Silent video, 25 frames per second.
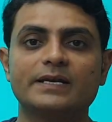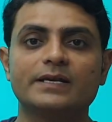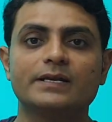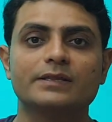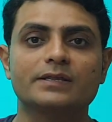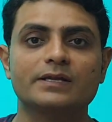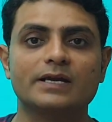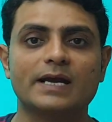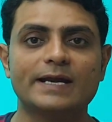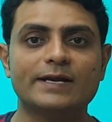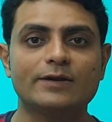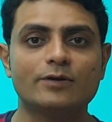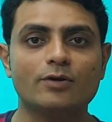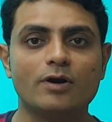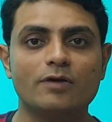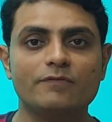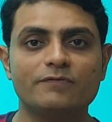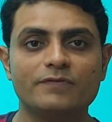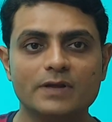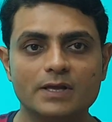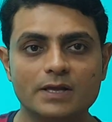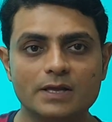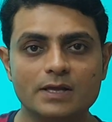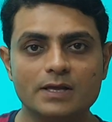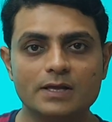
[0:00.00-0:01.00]
it is a kind
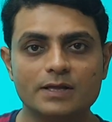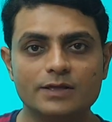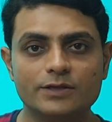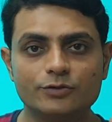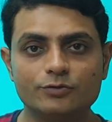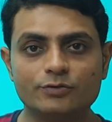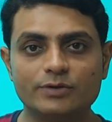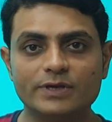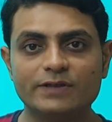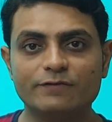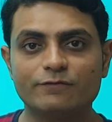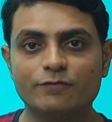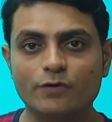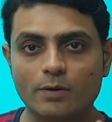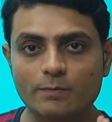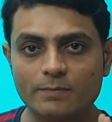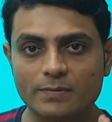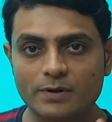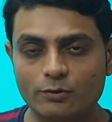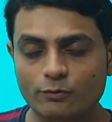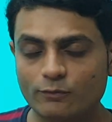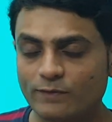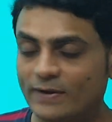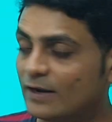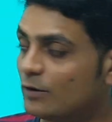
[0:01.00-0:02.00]
of
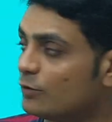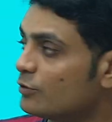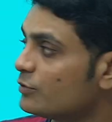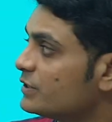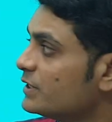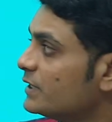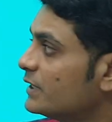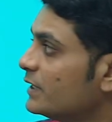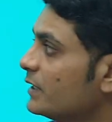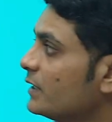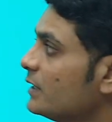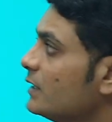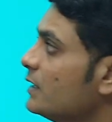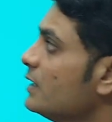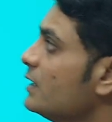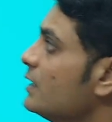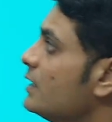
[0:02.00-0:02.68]
uniform velocity.